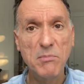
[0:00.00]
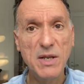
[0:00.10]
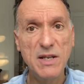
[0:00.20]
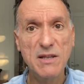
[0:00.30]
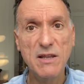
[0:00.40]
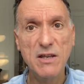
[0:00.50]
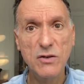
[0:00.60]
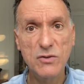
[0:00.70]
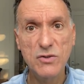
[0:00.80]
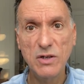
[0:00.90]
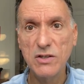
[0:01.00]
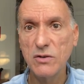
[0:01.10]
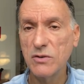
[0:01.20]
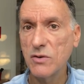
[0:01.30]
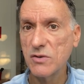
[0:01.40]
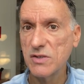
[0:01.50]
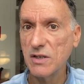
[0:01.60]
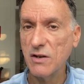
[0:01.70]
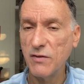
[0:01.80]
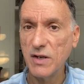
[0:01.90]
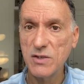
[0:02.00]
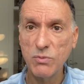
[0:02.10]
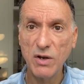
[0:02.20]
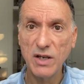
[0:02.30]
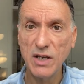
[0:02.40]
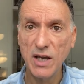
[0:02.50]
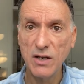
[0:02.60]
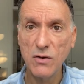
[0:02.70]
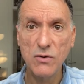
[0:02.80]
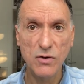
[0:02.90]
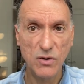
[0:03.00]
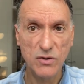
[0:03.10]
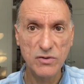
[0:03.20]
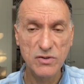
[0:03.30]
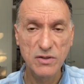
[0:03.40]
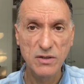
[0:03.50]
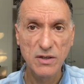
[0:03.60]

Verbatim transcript: meaning that they usually don't cause significant weight gain or loss.